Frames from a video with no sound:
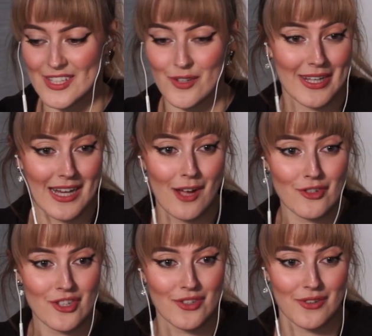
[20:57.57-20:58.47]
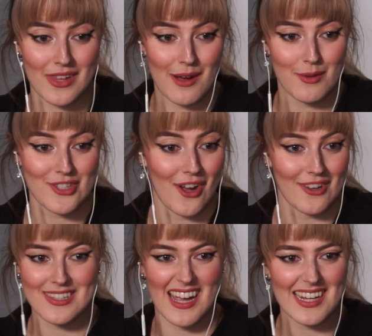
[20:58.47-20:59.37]
So I was like, I'll just do that with
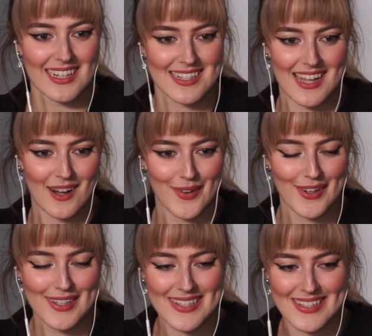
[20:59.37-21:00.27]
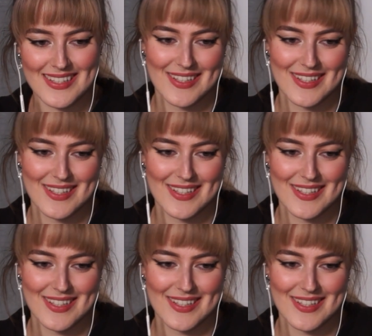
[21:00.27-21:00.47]
songs. I guess that works.